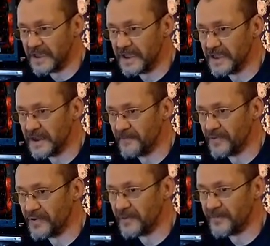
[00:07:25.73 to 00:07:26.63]
and I
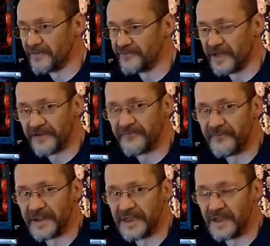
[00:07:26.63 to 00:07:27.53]
put up a test
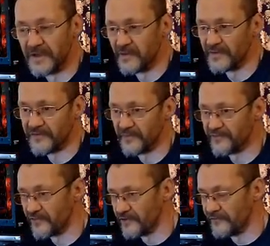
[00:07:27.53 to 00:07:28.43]
video, which I'm
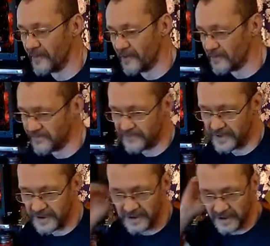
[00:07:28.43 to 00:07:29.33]
sure you've already
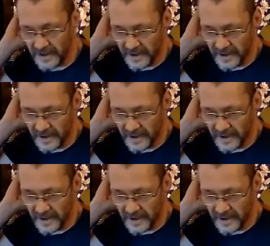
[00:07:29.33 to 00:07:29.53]
seen.